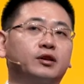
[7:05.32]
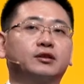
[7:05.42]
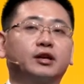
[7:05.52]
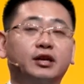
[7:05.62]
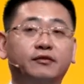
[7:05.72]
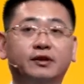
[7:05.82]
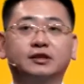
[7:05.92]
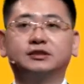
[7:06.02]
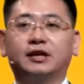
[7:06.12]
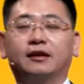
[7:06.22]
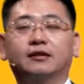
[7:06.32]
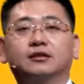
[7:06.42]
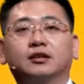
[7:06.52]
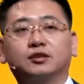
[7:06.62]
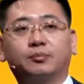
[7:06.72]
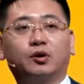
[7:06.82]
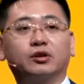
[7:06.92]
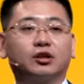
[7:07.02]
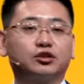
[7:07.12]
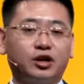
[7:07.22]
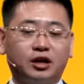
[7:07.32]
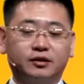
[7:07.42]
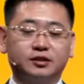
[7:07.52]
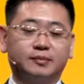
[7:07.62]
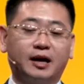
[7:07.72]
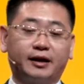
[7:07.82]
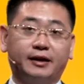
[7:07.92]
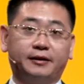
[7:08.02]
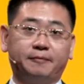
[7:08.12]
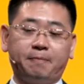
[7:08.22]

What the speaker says: the EVs and support the chargers market.